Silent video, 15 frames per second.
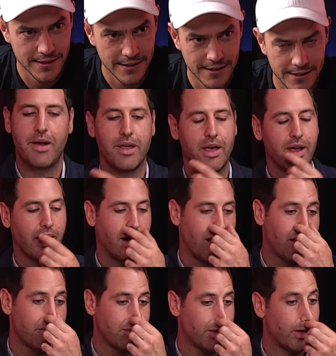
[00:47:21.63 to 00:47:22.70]
But um, yeah,
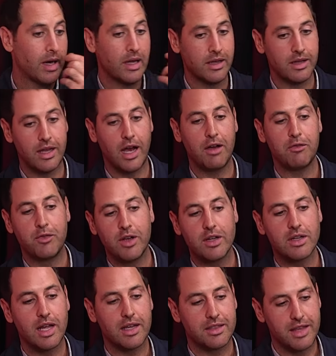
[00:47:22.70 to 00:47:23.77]
I I feel
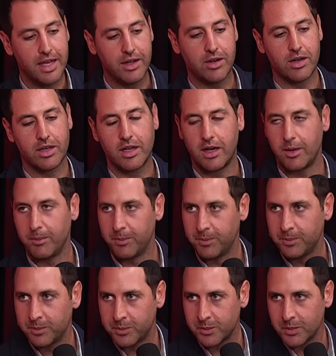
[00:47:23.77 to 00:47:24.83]
like they're gonna come.
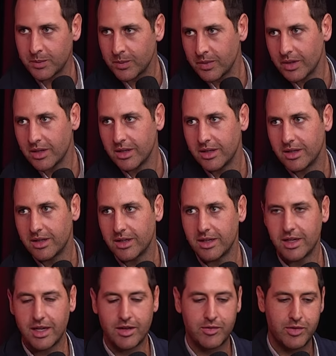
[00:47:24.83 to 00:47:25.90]
Oh yeah,
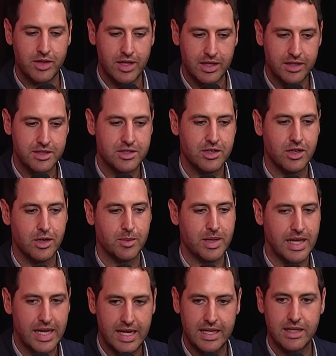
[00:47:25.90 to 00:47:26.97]
I feel like it's gonna be
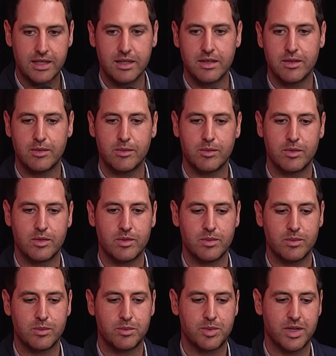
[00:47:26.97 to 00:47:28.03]
heated.
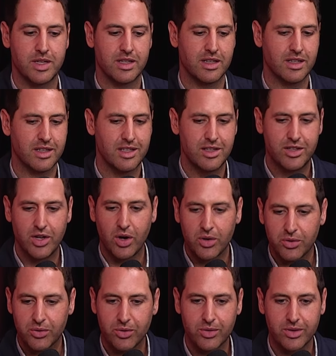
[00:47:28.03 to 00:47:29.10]
But you go
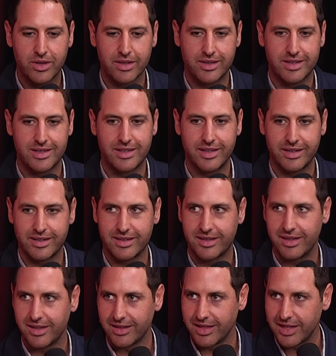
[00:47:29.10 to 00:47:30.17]
through the the
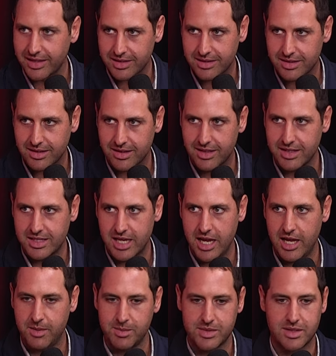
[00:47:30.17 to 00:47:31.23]
the lists and the
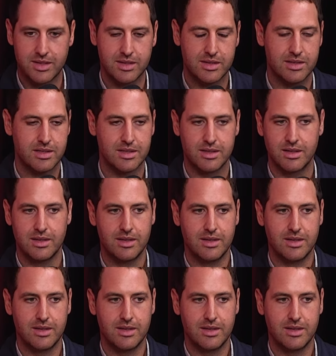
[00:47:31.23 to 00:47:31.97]
teams, and it's.